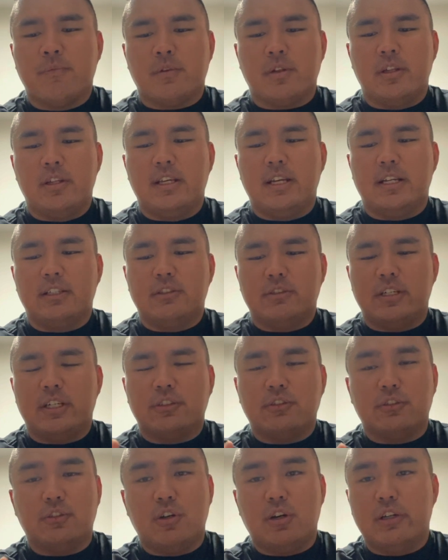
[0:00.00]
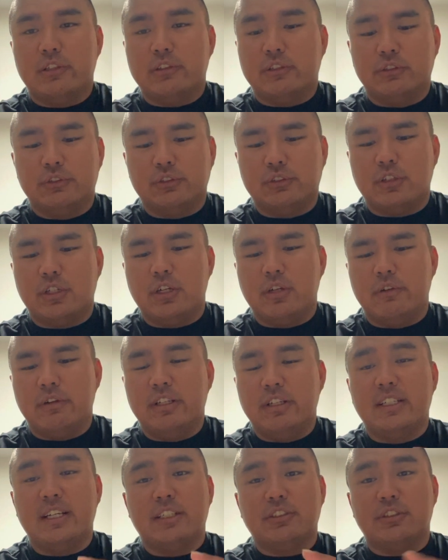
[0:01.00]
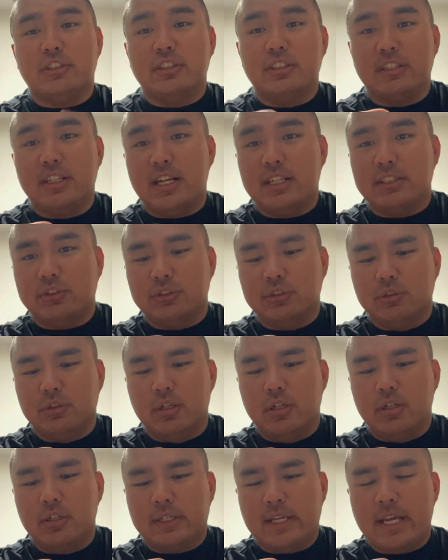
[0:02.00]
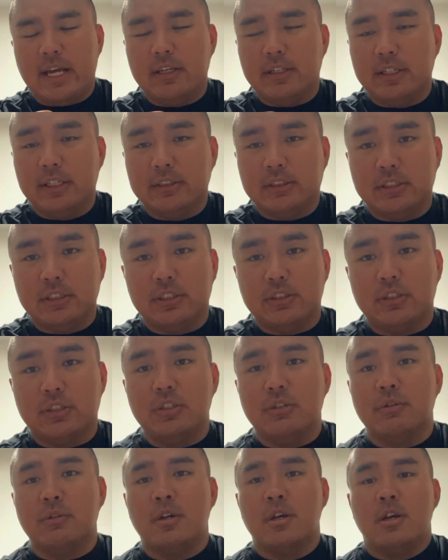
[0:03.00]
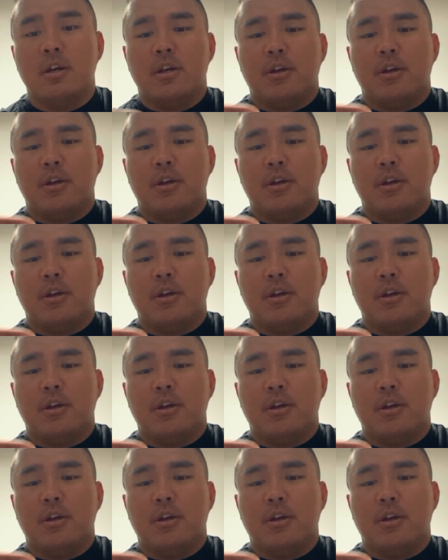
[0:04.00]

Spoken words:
you got your National Guards, your reserve, and you got your international candidates here too,